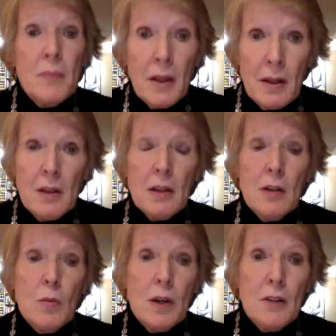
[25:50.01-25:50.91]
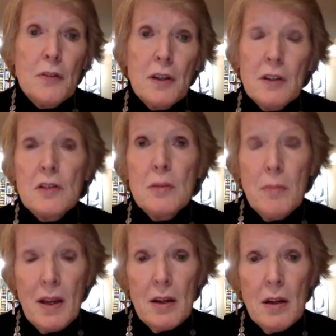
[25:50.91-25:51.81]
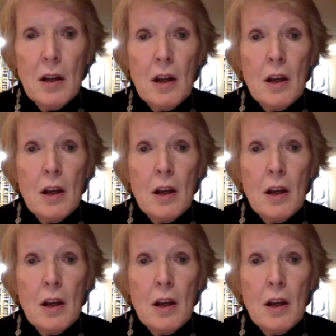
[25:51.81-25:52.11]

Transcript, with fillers: handing out white feathers to men